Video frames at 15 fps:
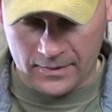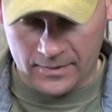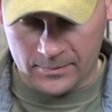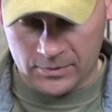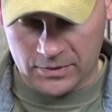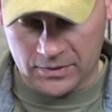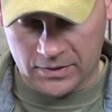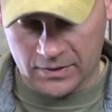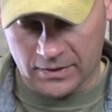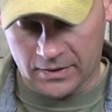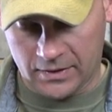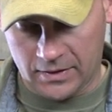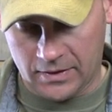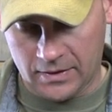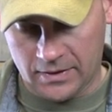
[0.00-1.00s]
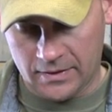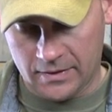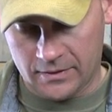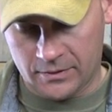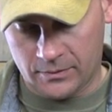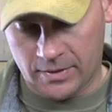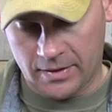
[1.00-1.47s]
I'm just gonna cut
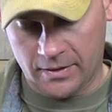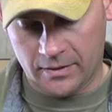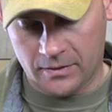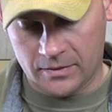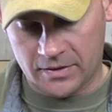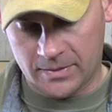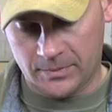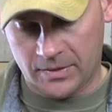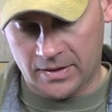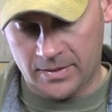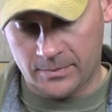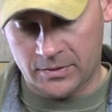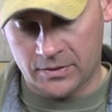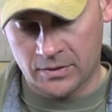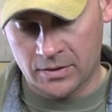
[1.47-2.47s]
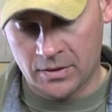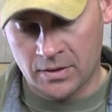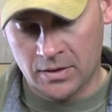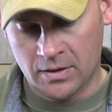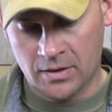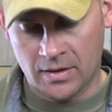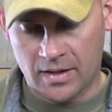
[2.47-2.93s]
this right here. Sometimes
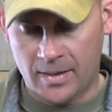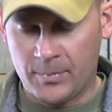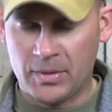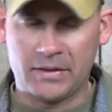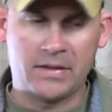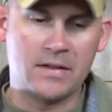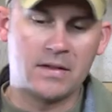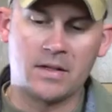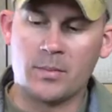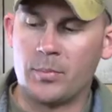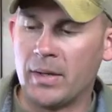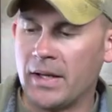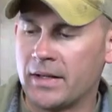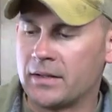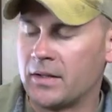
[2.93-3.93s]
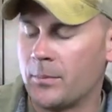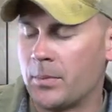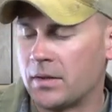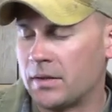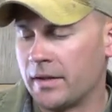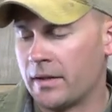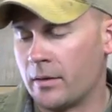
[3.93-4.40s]
I bought these in a pack.
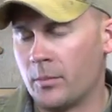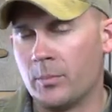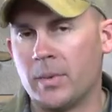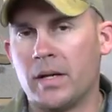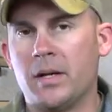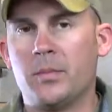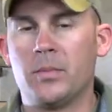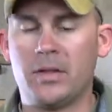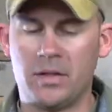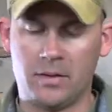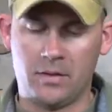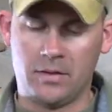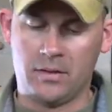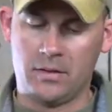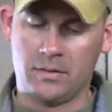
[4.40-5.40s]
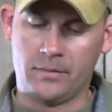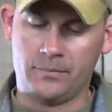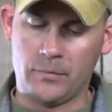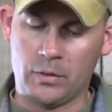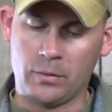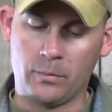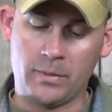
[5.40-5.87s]
Typically I don't buy them in, uh,
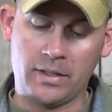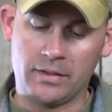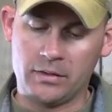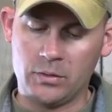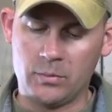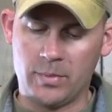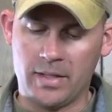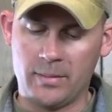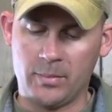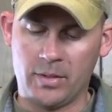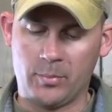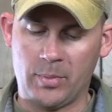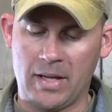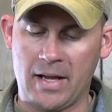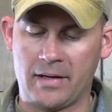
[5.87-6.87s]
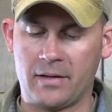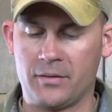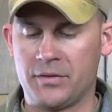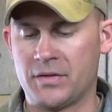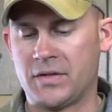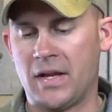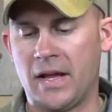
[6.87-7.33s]
or when I do buy them in a pack,
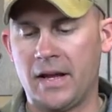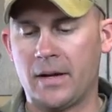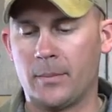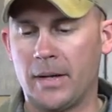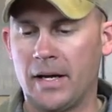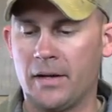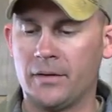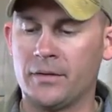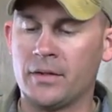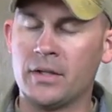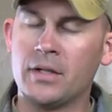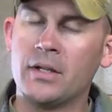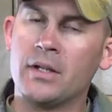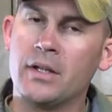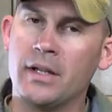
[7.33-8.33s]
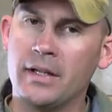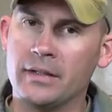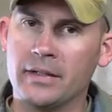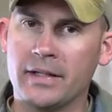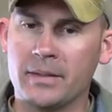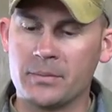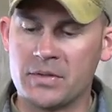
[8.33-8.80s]
I'll just hang them out
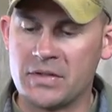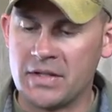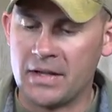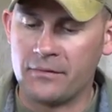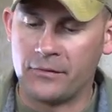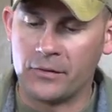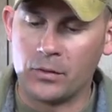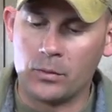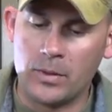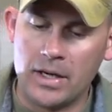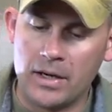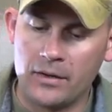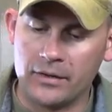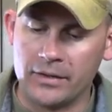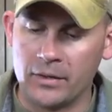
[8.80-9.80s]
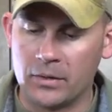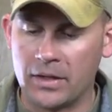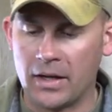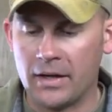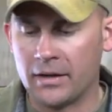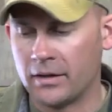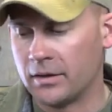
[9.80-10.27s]
and let them set for a while and they'll
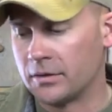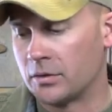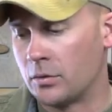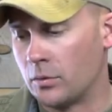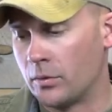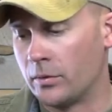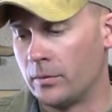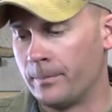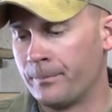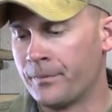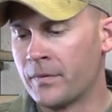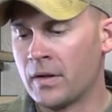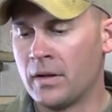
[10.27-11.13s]
kind of uncoil.